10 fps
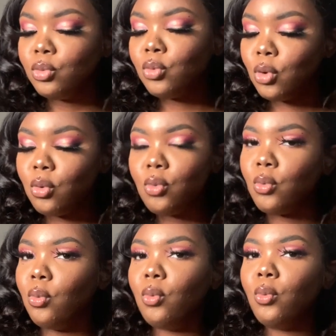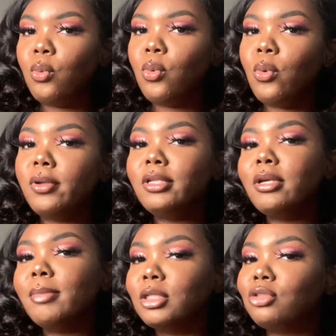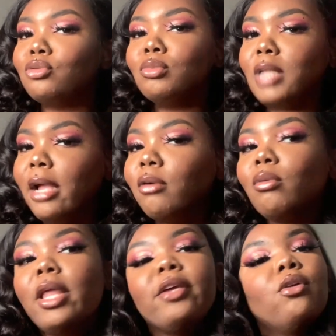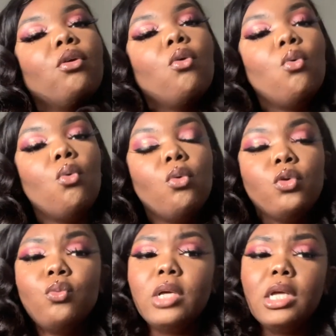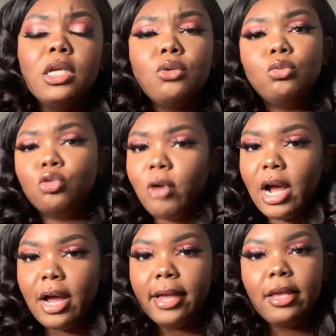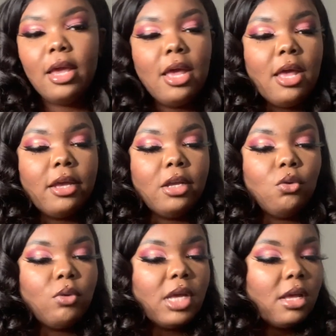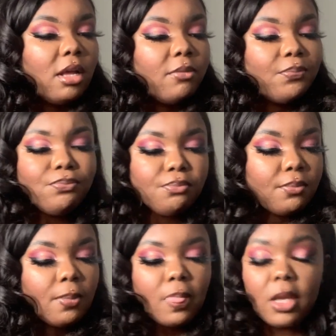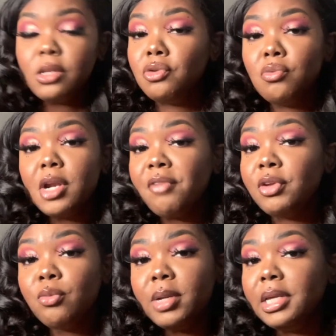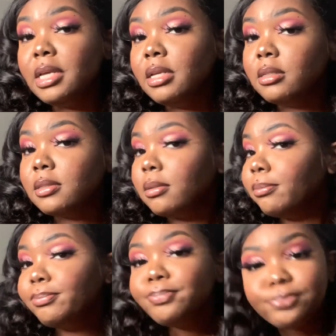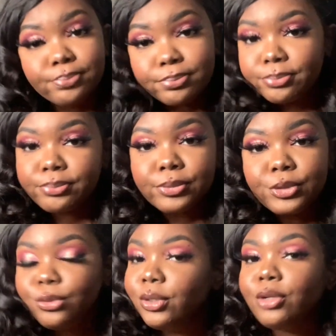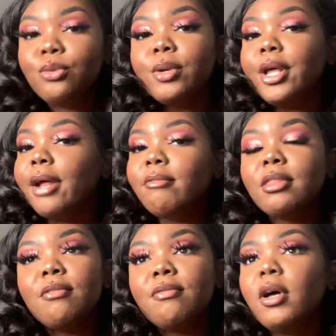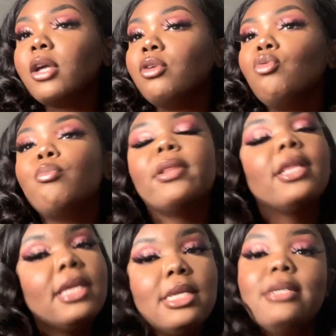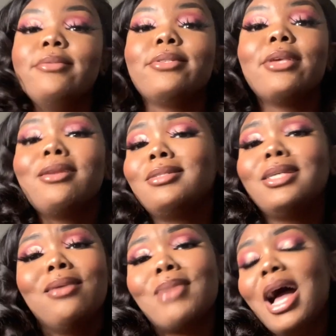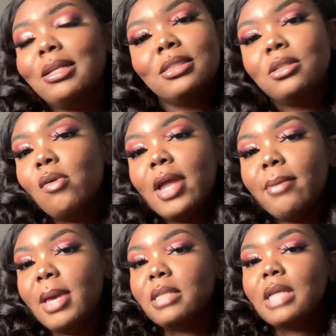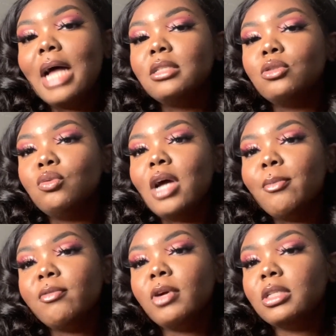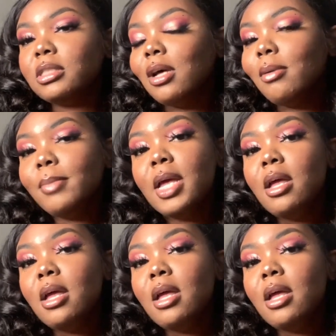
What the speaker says: cool on your menstrual cycle. Like, you're cool, you good, you dry, and you can do whatever you please. You can do whatever the fuck you please in a tampon. I just don't like pads. Like, I just do not prefer. Some